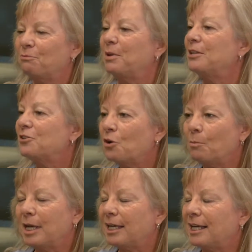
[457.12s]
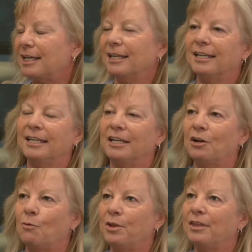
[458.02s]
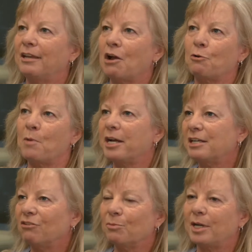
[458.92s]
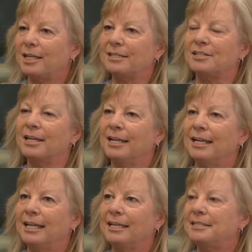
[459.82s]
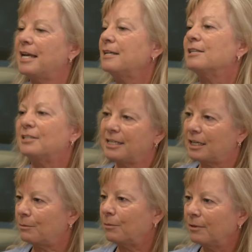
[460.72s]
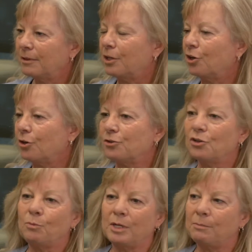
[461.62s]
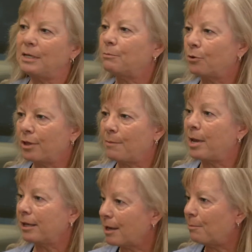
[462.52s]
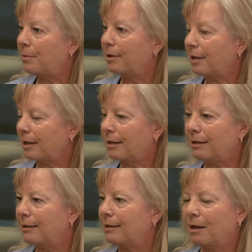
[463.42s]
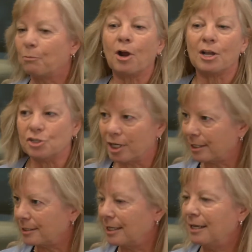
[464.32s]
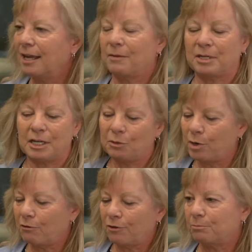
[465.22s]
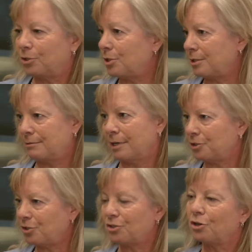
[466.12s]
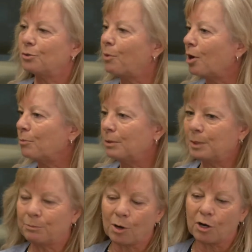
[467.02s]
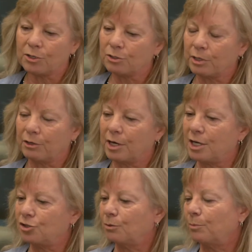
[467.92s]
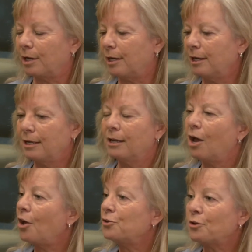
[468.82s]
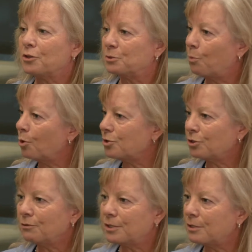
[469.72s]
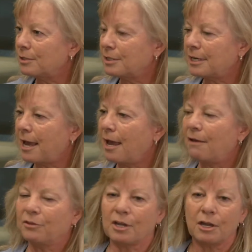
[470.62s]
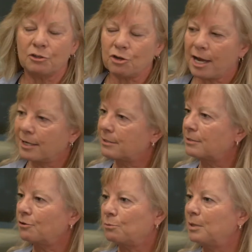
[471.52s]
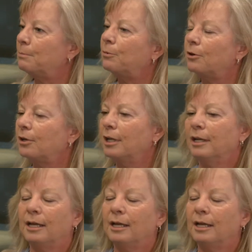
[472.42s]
have been so many, and one thing I'll remind everybody, it takes a team. There are so many people that make up a project. I mean, anywhere from not just our department, but Parks and Recreation, but also the support services staff, contracts, those people.